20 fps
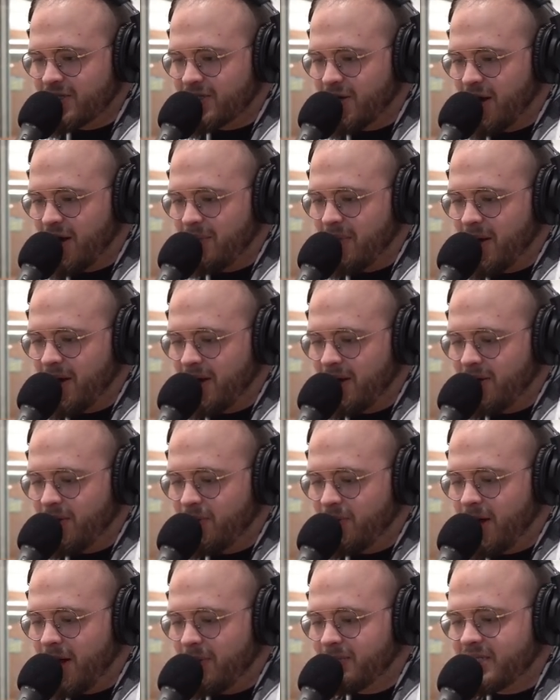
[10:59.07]
So
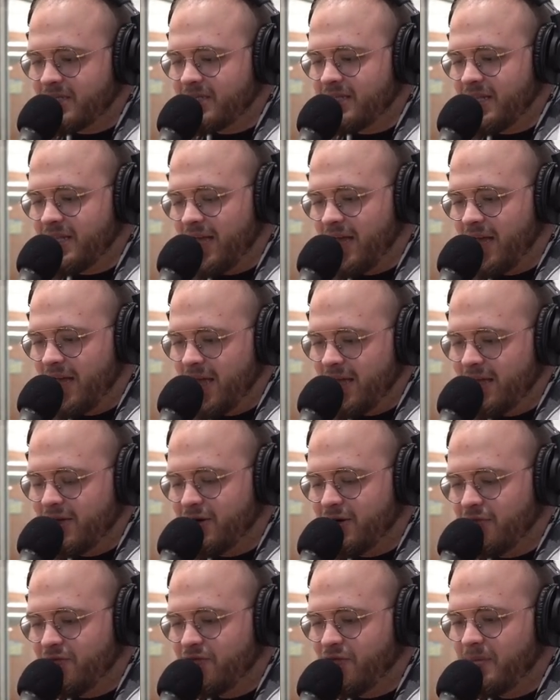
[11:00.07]
I'm just, you
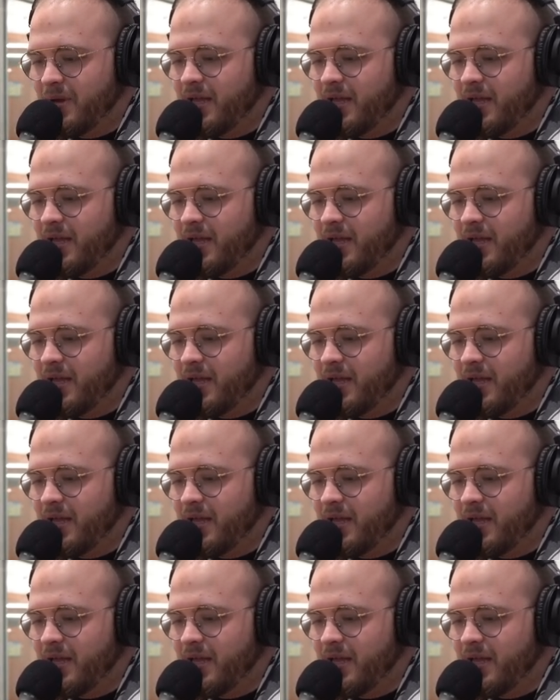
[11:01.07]
know, for